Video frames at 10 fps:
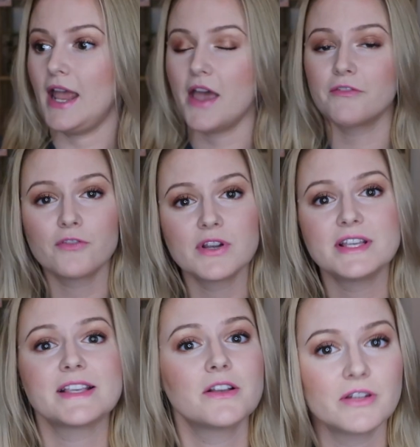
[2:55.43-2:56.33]
Every
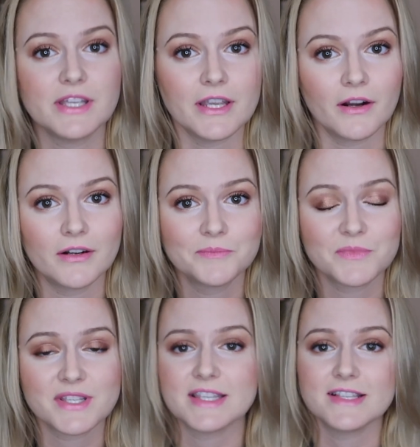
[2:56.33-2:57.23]
single year,
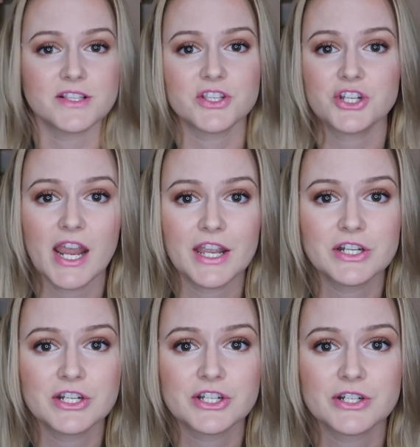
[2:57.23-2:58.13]
the seasons
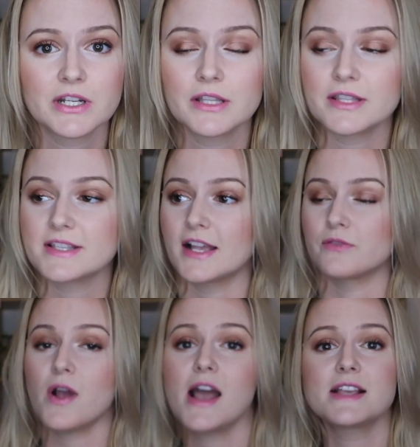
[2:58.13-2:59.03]
change, the
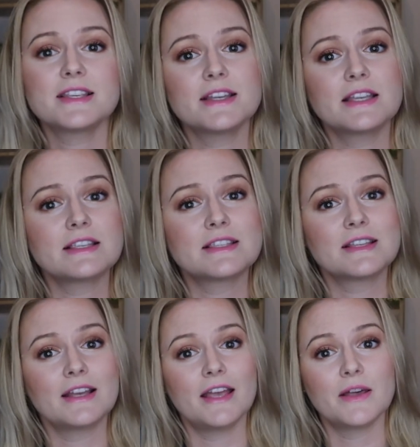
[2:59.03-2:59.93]
sun rises,
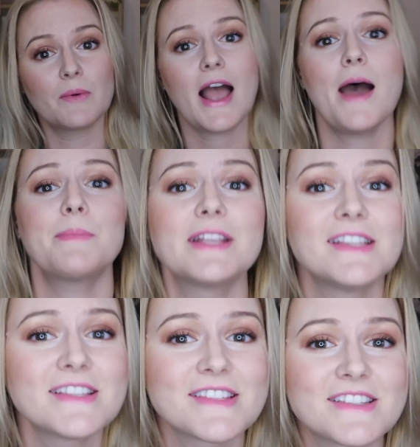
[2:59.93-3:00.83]
and then what
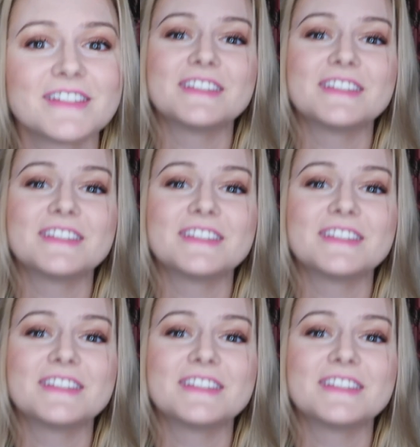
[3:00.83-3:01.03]
happens?